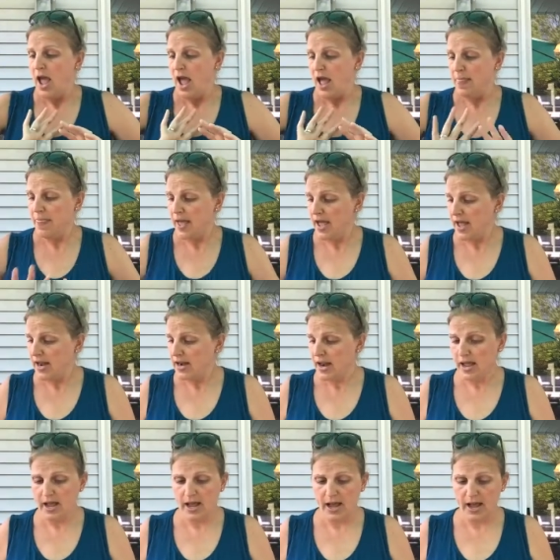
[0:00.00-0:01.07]
And then
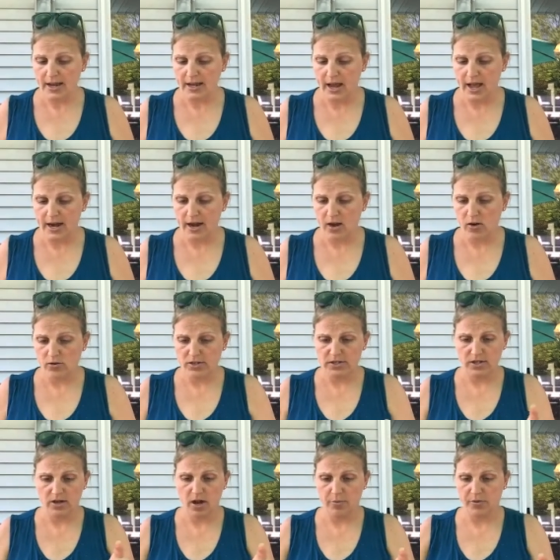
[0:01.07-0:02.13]
I got out
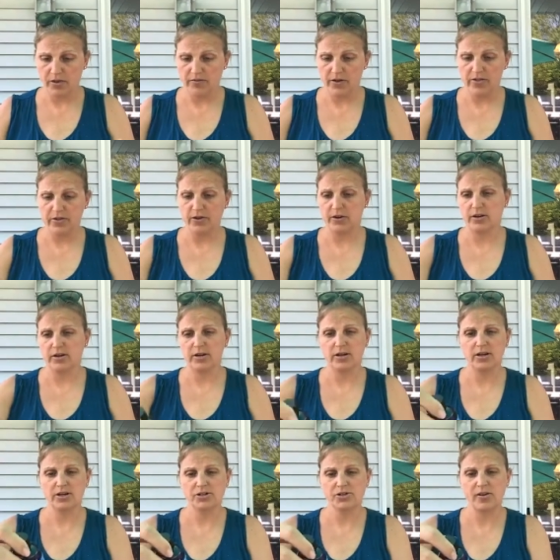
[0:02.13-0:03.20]
a couple of other
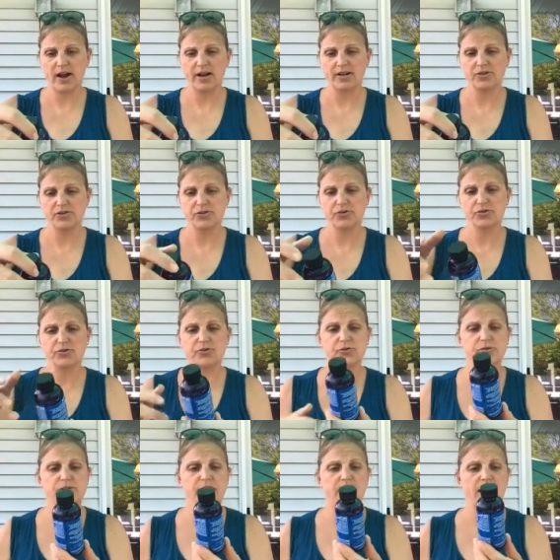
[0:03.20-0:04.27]
tried and
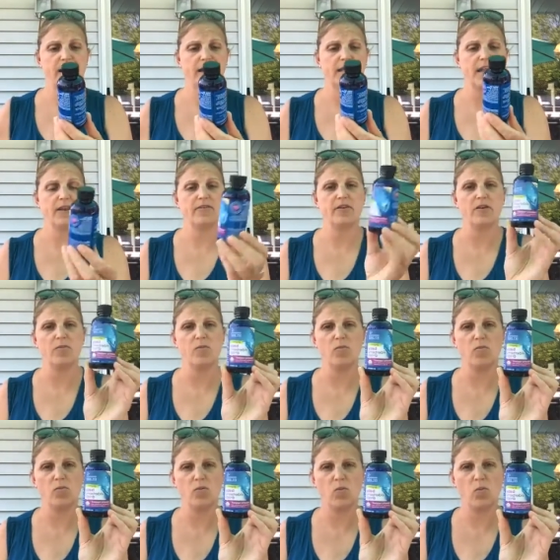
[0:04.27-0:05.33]
trues. I gave
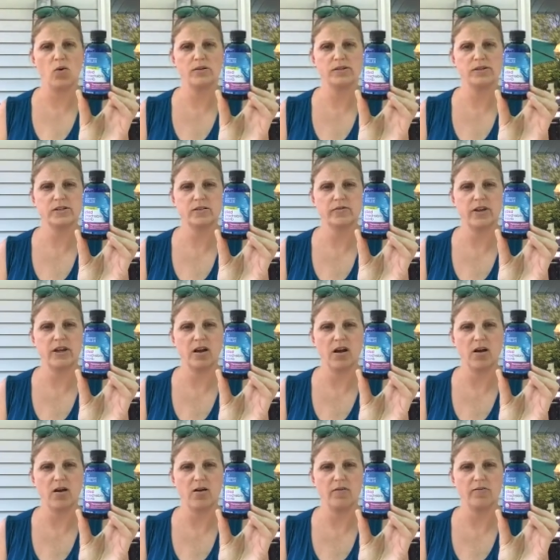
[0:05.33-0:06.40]
him 1 serving
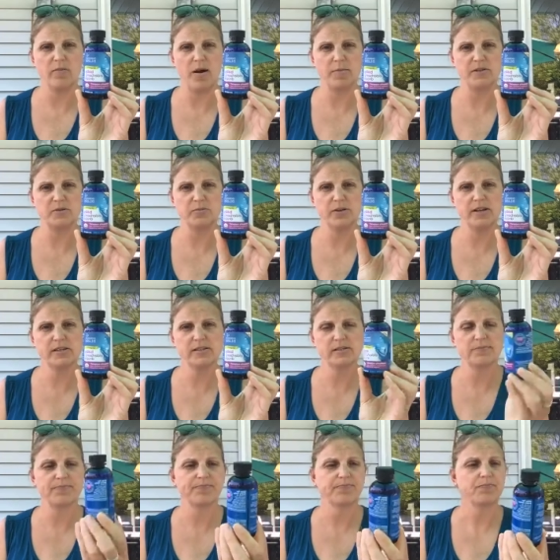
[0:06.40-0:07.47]
of Mama's Bliss
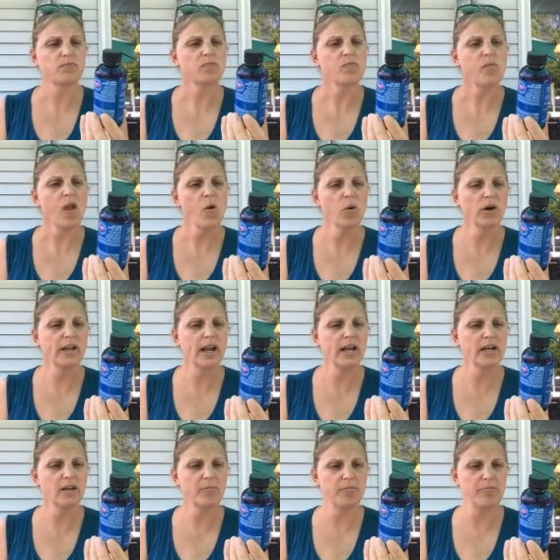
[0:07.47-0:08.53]

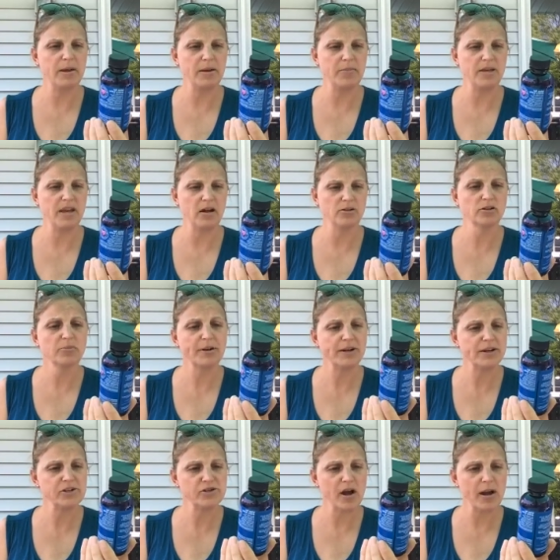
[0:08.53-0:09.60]
organic baby
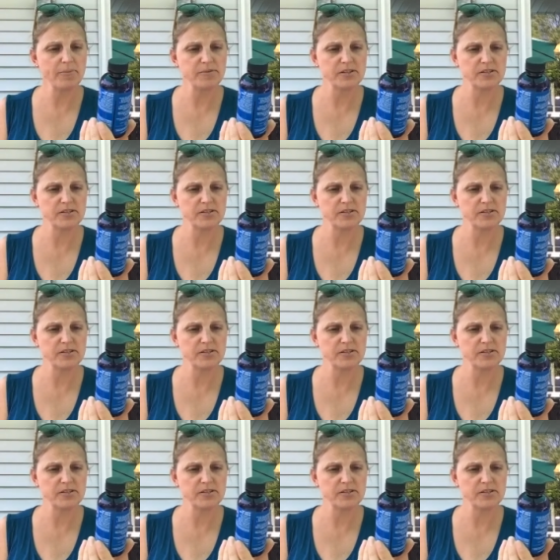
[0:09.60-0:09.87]
elderberry drops.